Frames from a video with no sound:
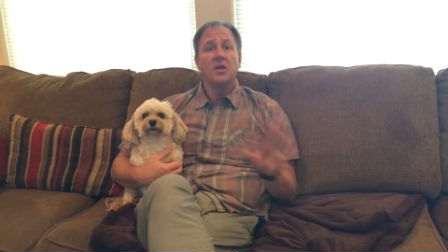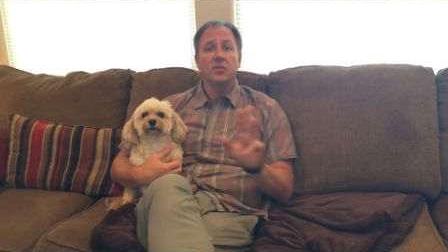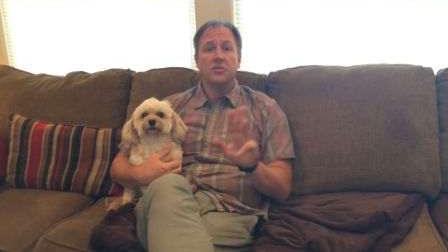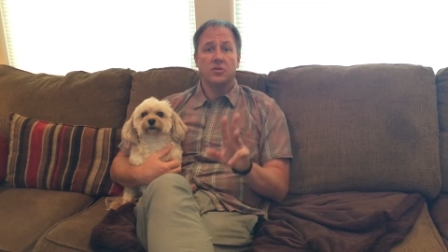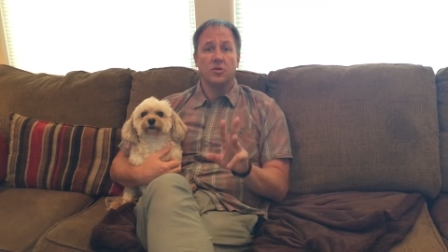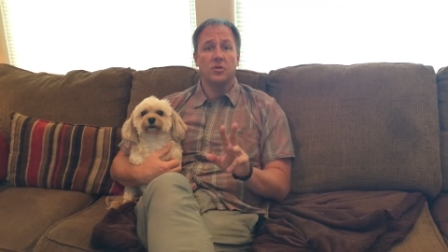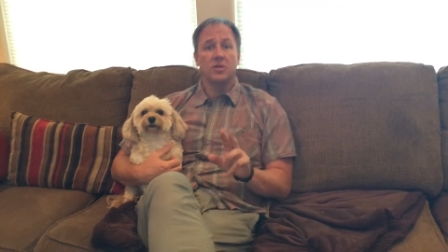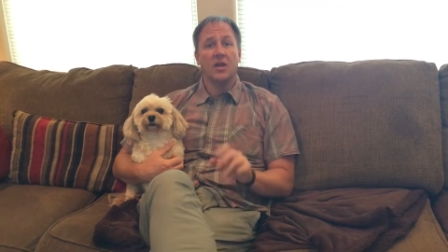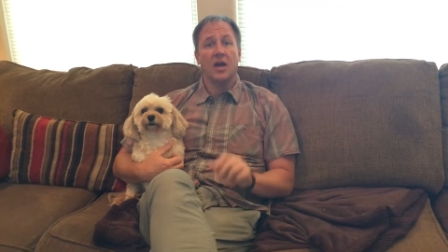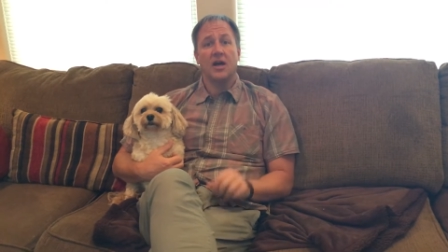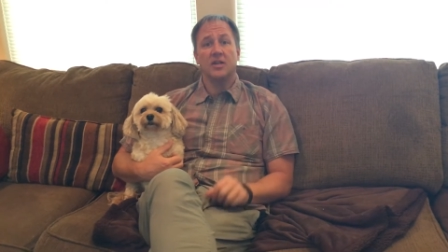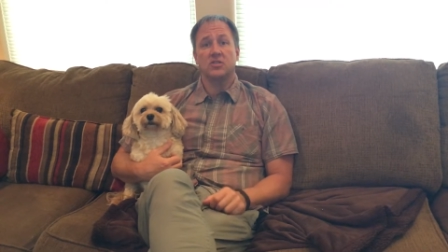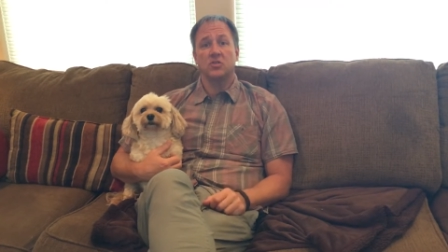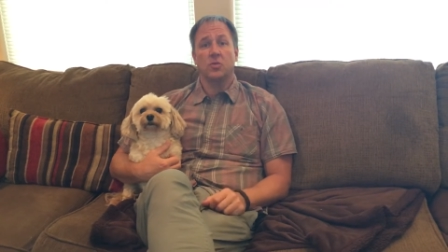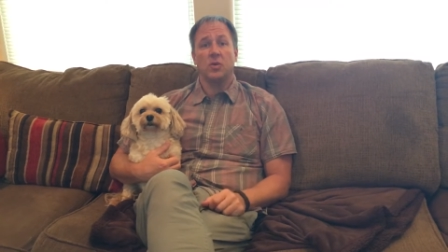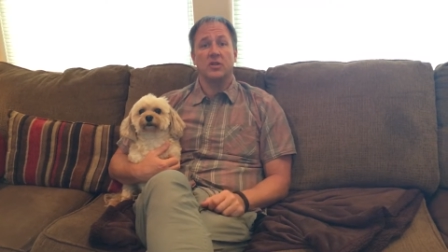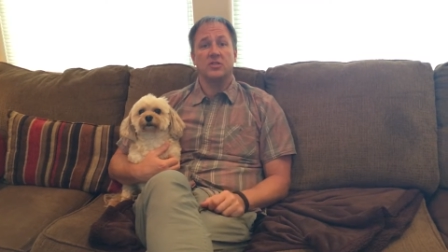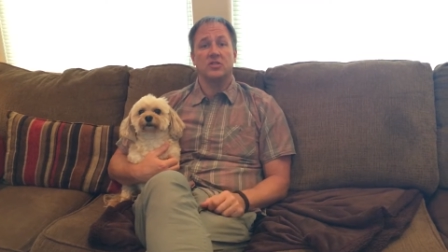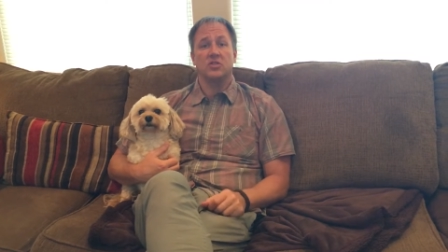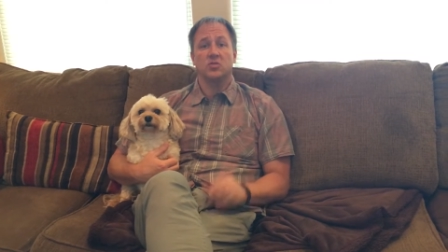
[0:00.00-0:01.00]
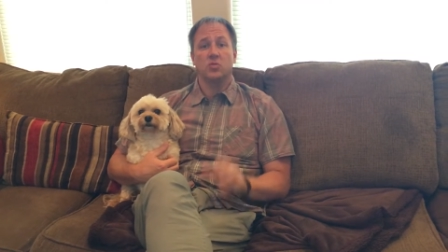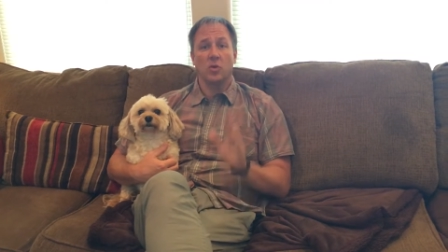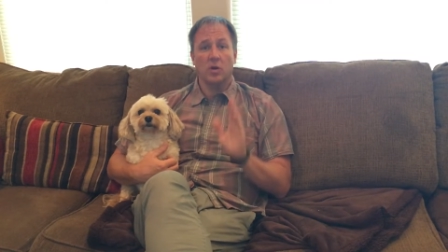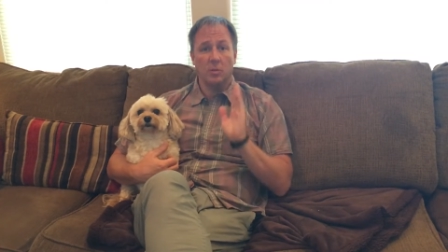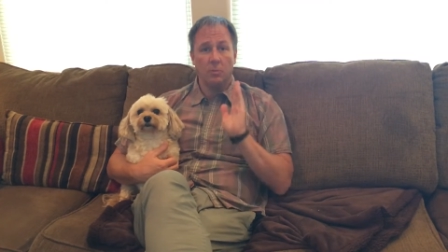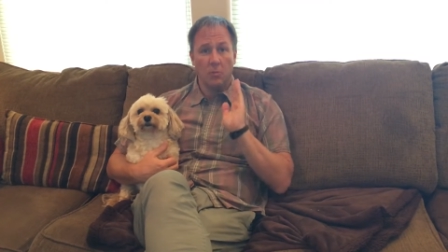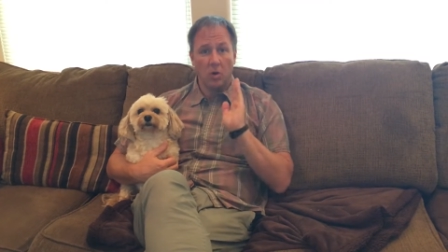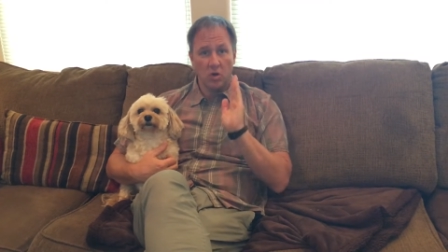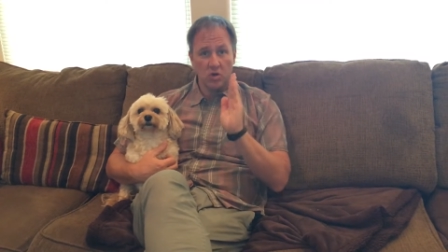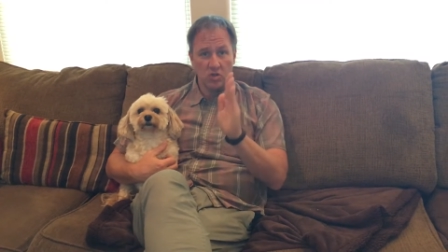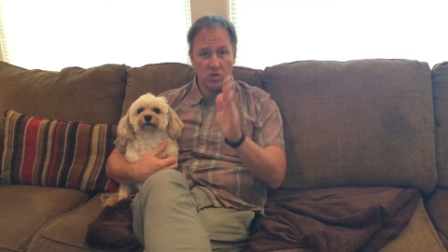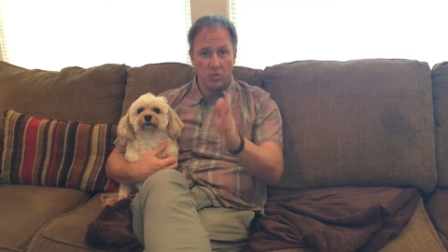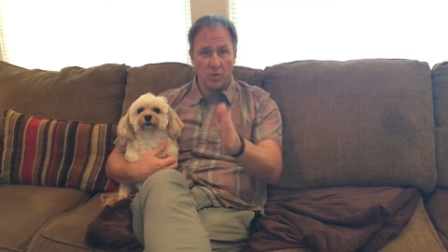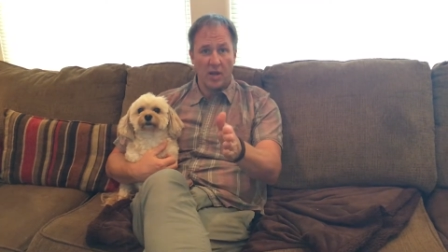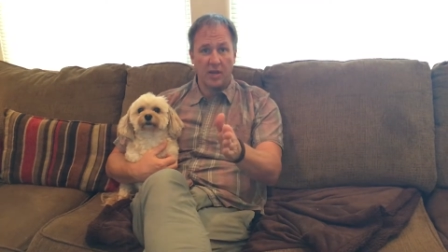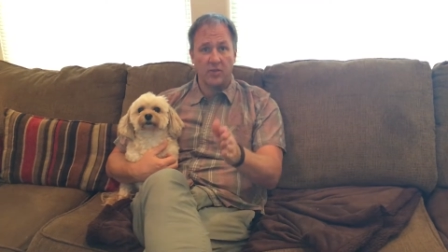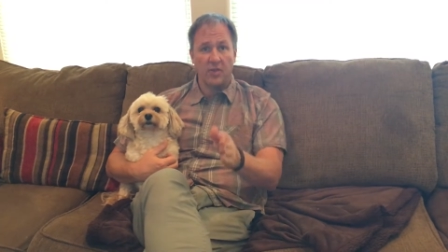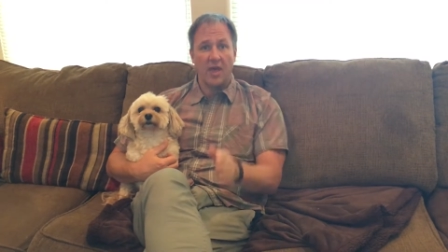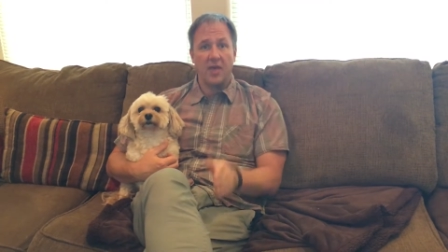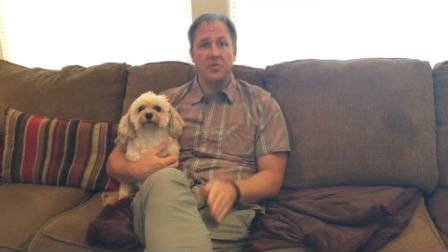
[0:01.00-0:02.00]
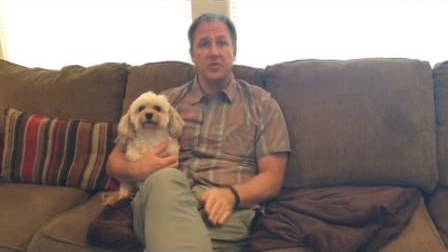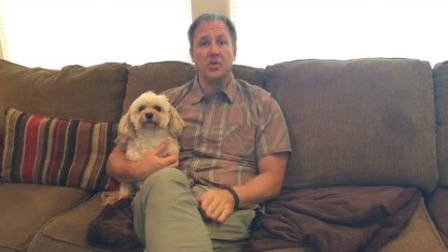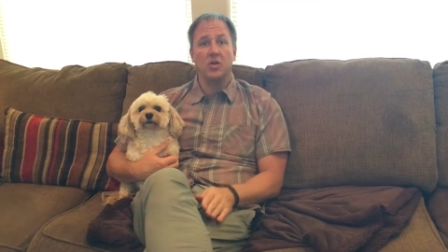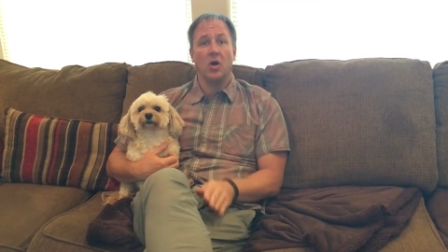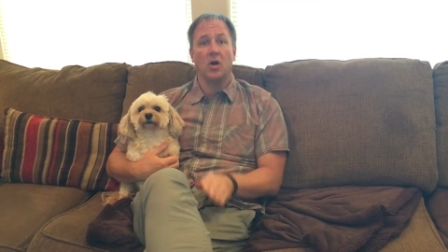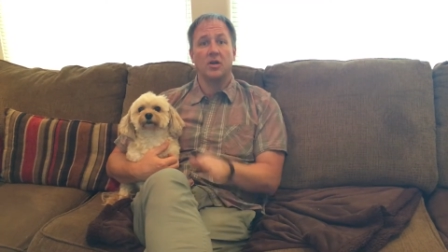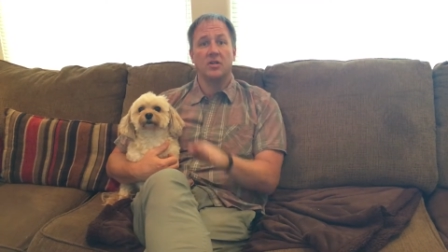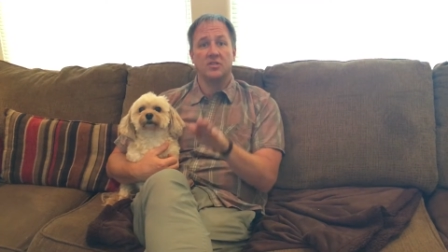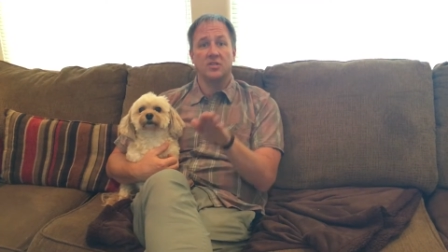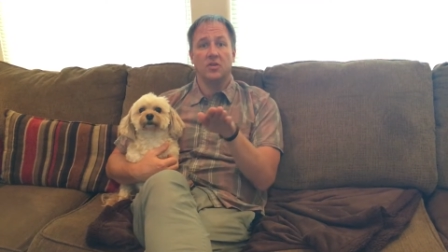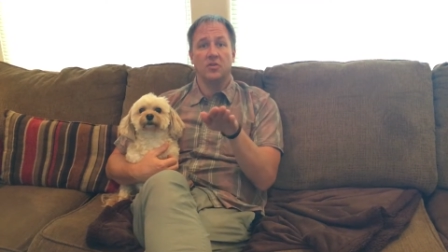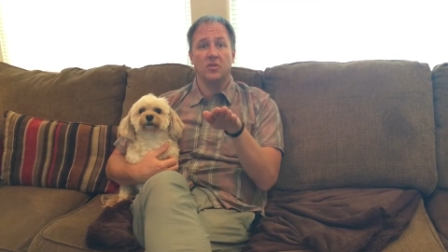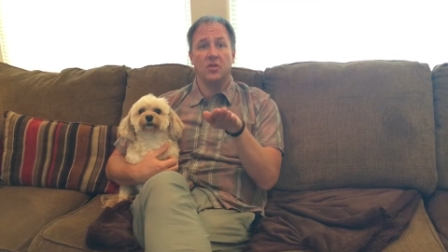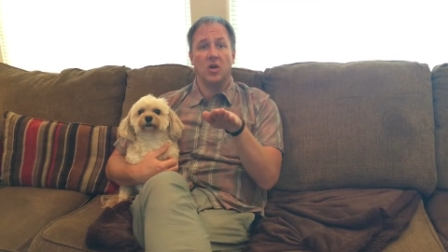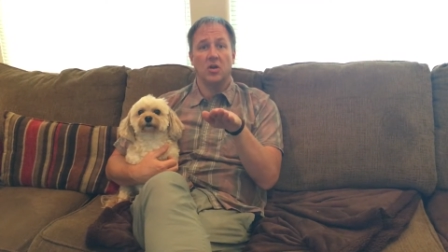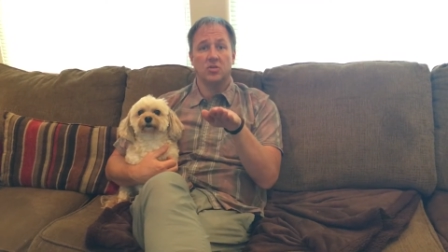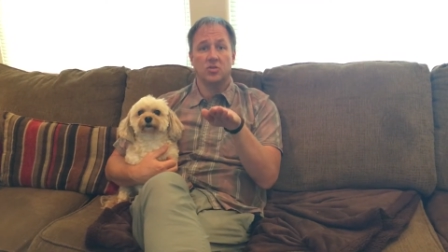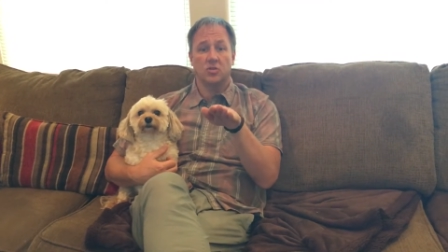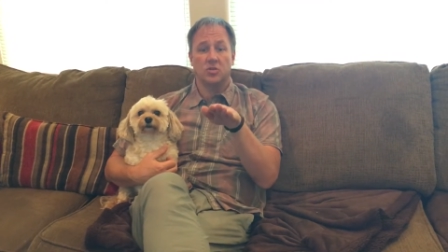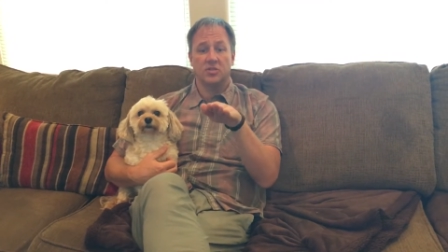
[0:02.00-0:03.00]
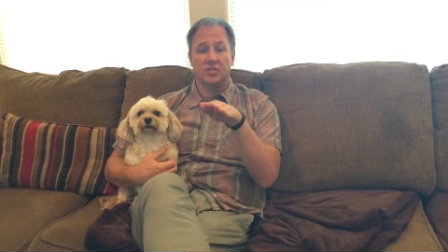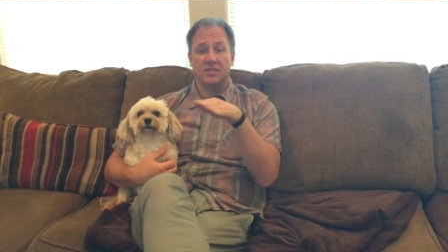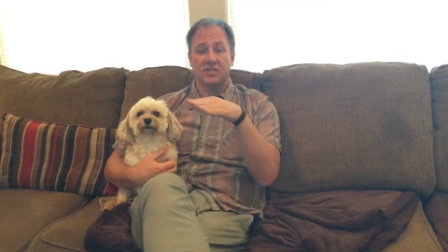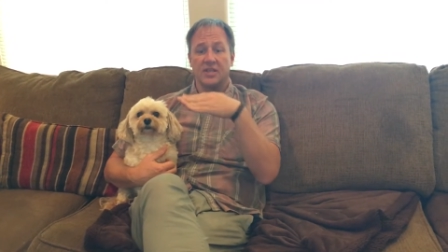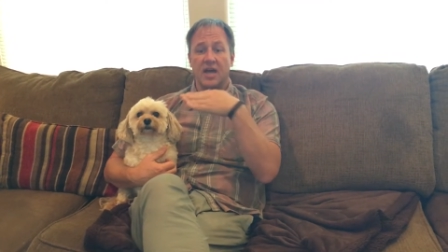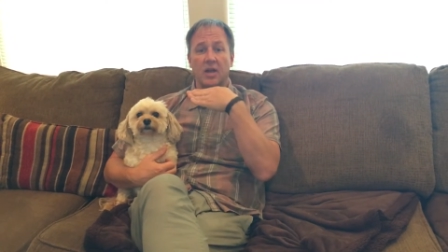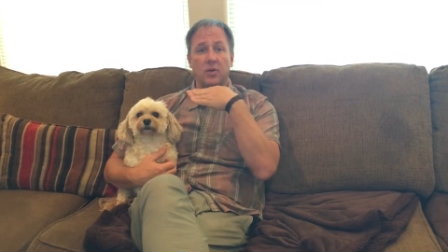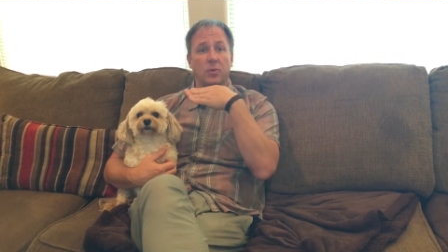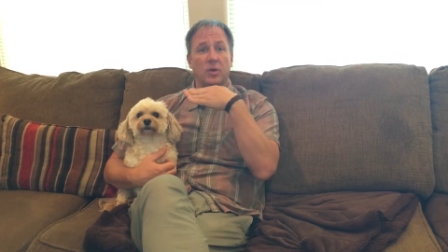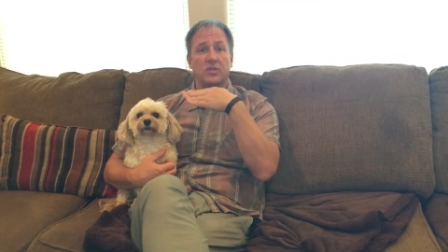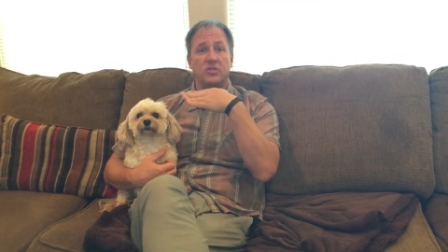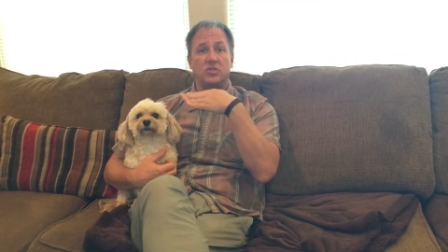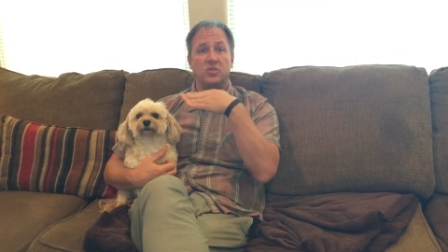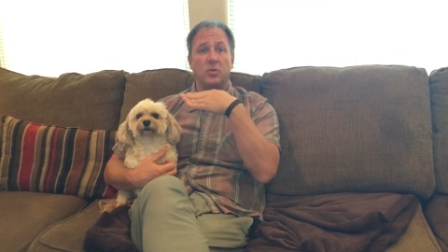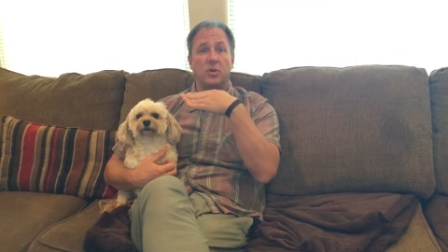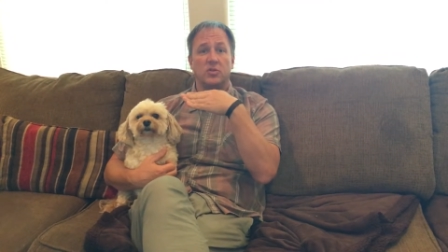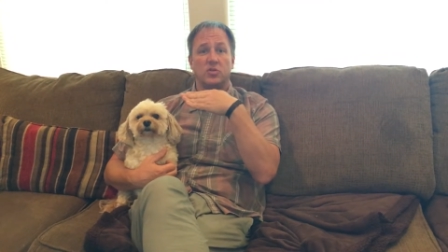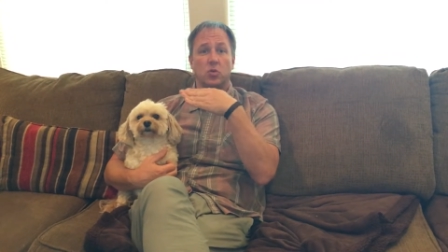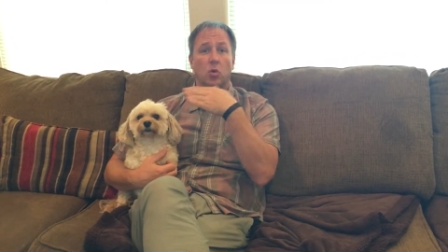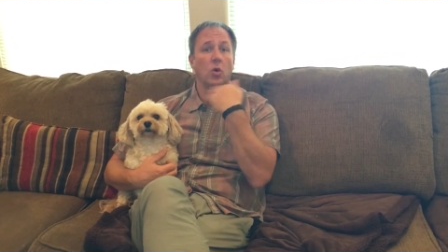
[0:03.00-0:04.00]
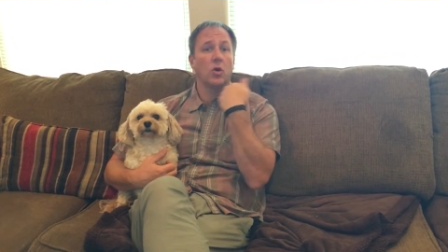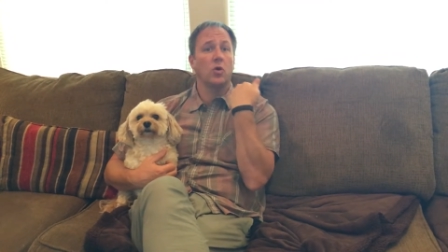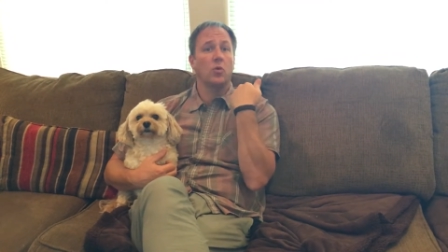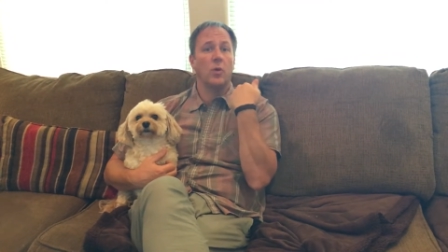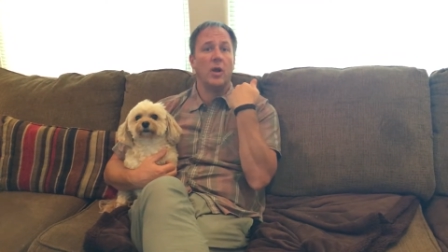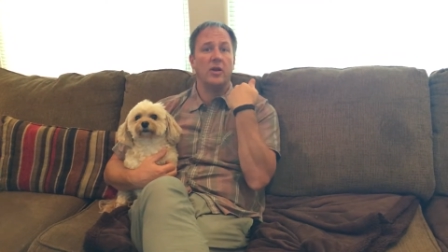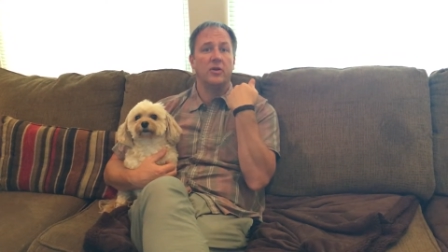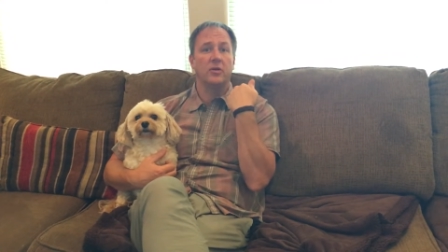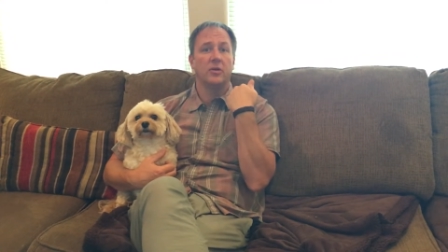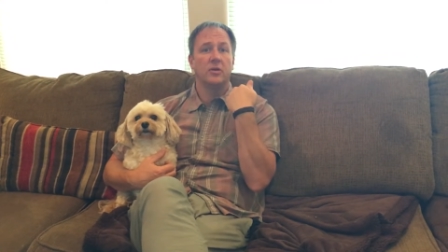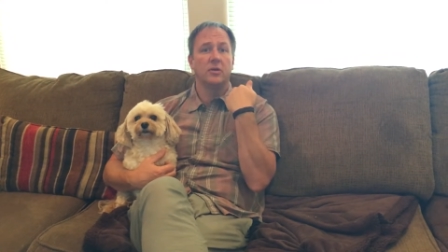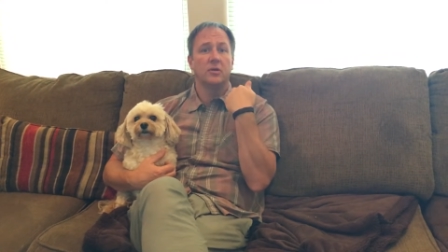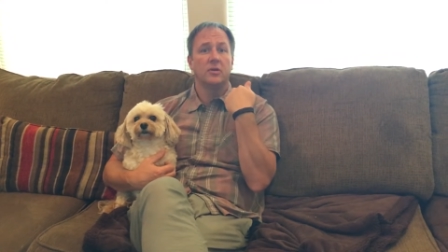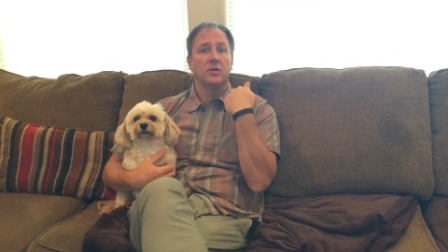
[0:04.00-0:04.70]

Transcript: Third consequence is we're gonna march directly at the dog until the dog turns sideways to us or greater.